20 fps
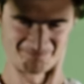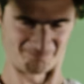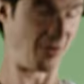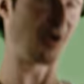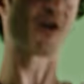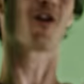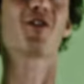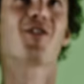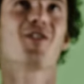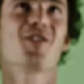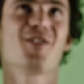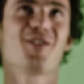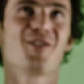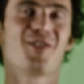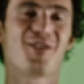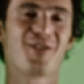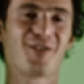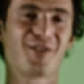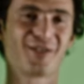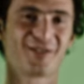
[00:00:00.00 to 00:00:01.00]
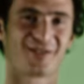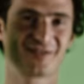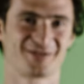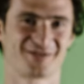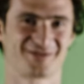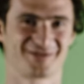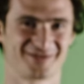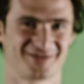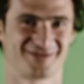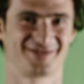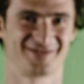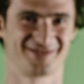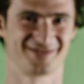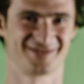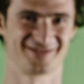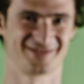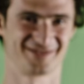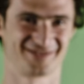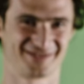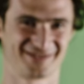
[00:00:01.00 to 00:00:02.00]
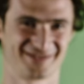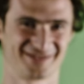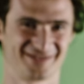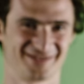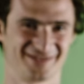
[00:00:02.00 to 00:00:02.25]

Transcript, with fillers: wouldn't really know me. That has